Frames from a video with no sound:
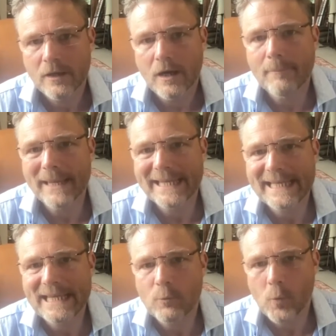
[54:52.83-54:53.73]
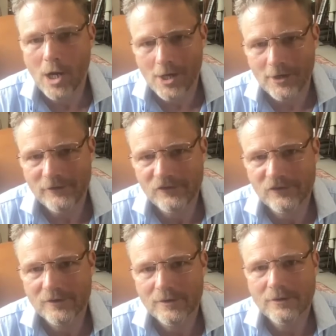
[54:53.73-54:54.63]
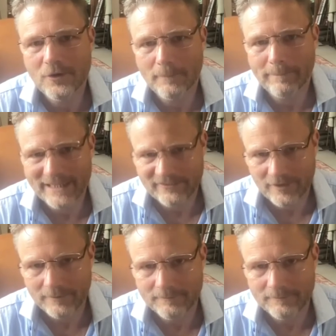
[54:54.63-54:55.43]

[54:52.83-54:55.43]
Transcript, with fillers: are making it worse, not better.